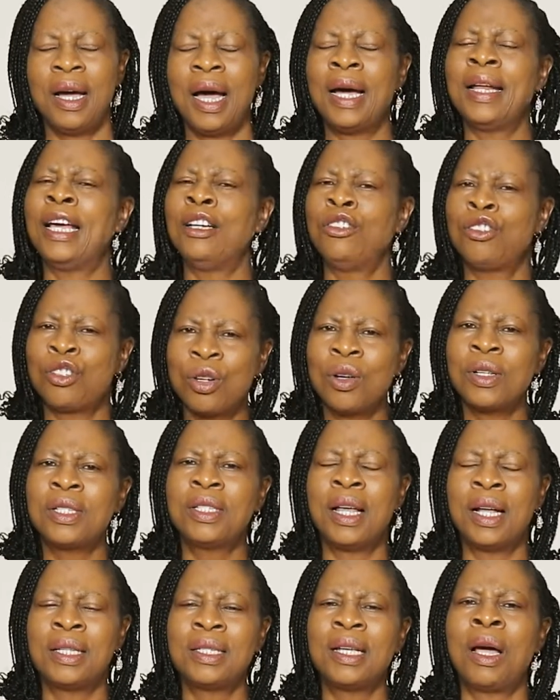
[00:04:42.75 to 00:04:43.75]
And I
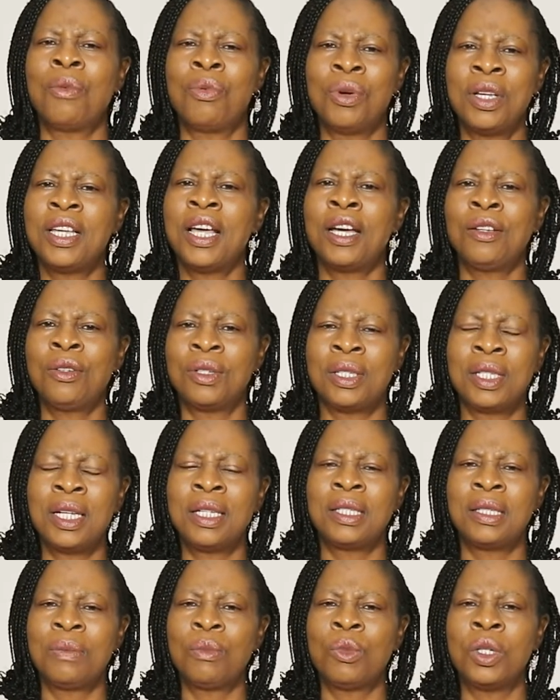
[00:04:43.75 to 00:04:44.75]
trust that I will hear your
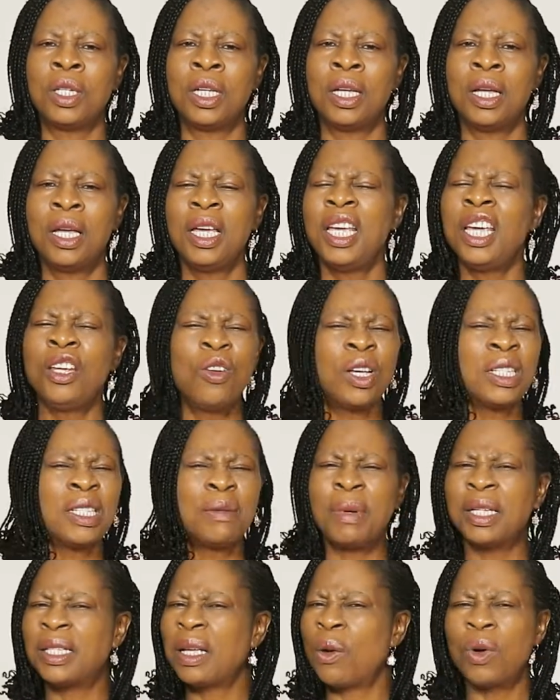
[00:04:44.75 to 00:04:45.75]
testimony. It
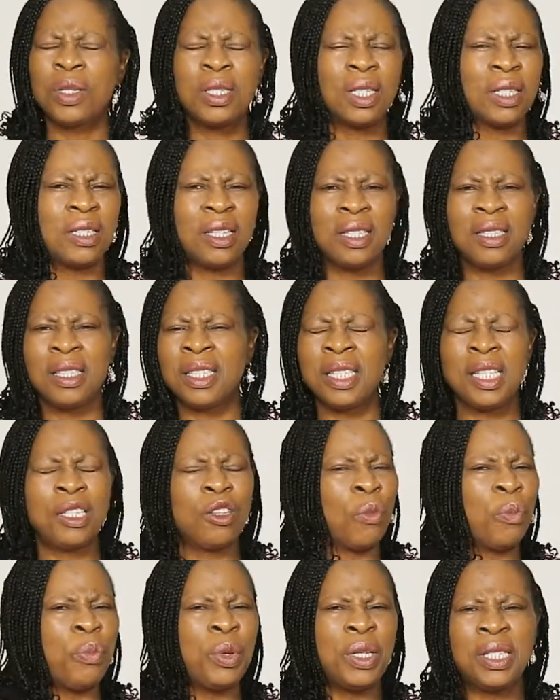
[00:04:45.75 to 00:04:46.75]
doesn't matter what it is. Is it
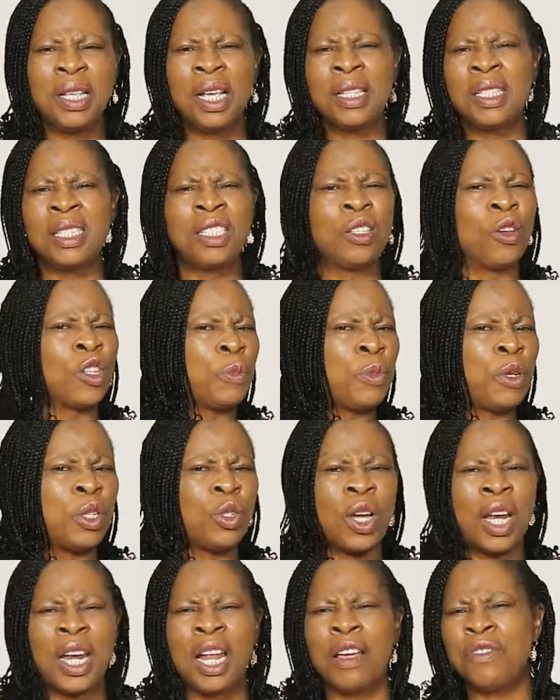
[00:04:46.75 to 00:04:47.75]
your business? Is it your
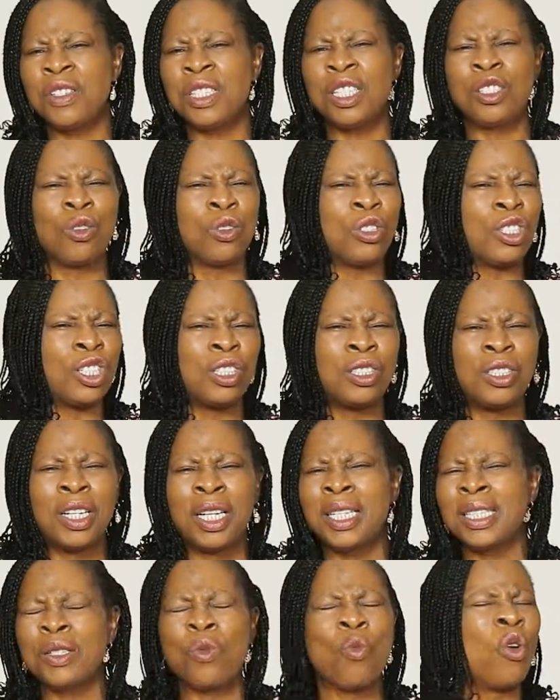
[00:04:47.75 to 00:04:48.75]
spiritual life? Is it your
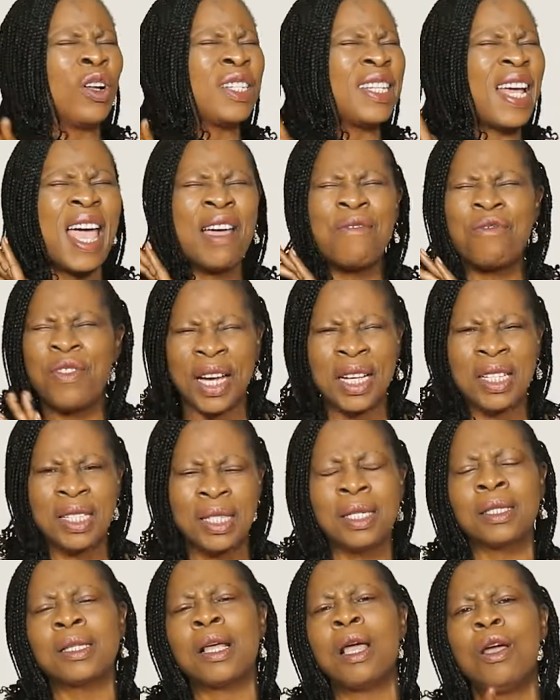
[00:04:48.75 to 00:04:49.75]
children? Is it whatever it
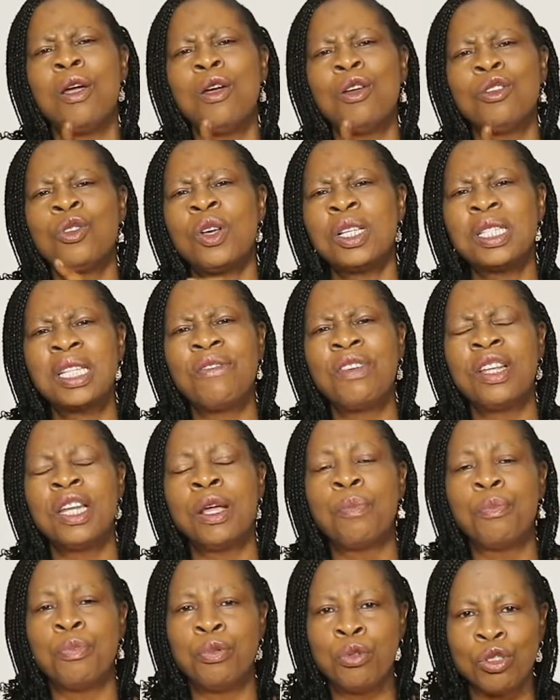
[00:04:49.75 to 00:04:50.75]
is? Just give it
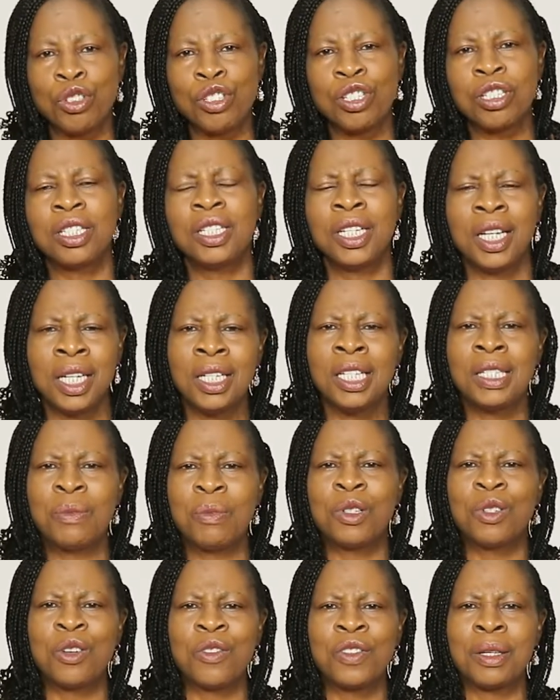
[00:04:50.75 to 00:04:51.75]
a push in this
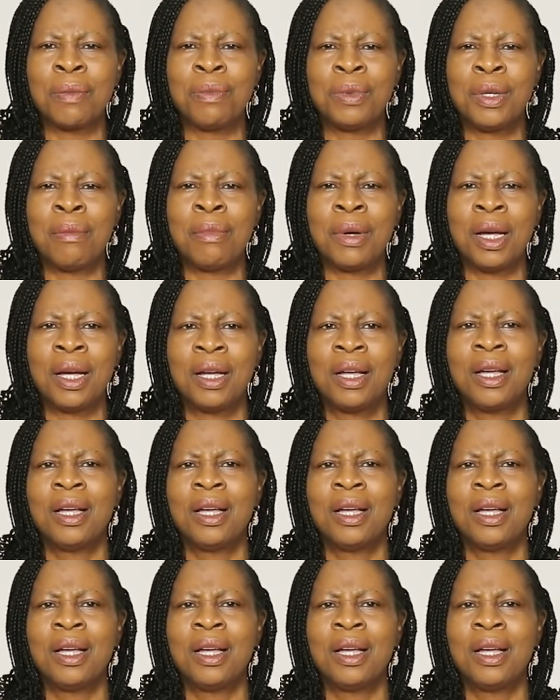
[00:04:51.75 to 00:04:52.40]
month of September.